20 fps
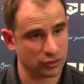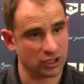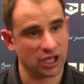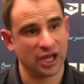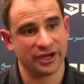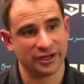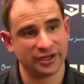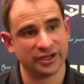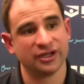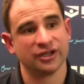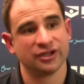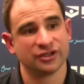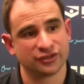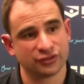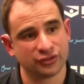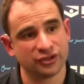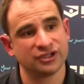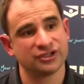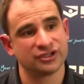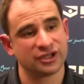related
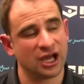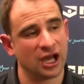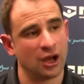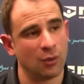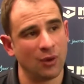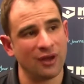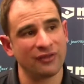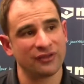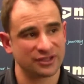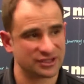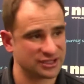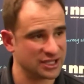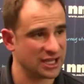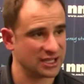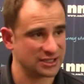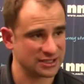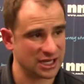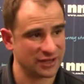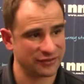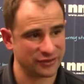industries. One that
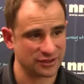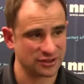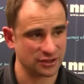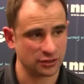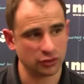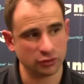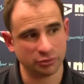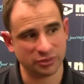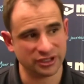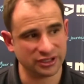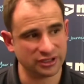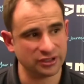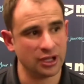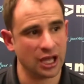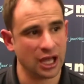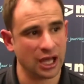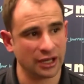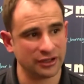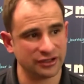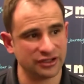stands out that's a little bit
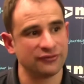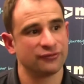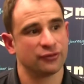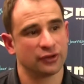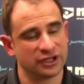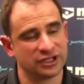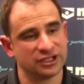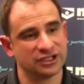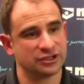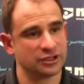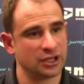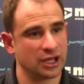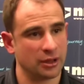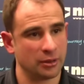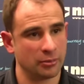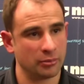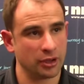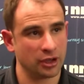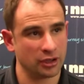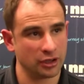different is
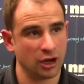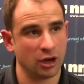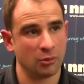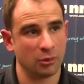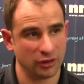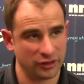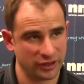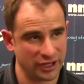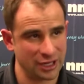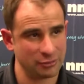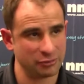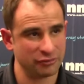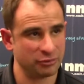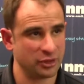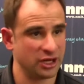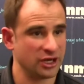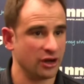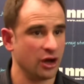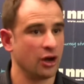a guy by the name of Ben